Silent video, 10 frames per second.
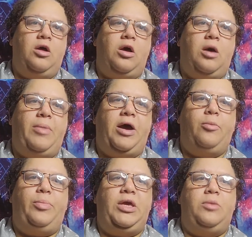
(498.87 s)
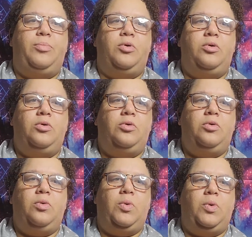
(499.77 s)
about people
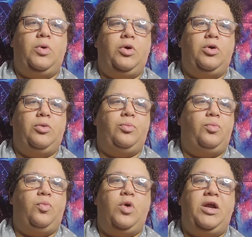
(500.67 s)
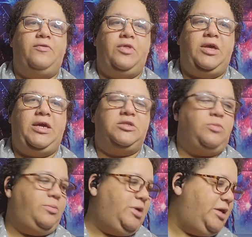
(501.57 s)
or whatever the case
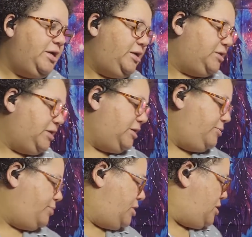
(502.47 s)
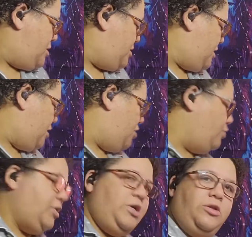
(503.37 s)
may be, anytime that you
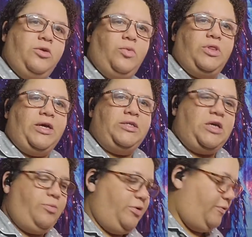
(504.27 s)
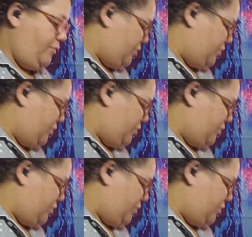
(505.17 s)
are dealing with that type of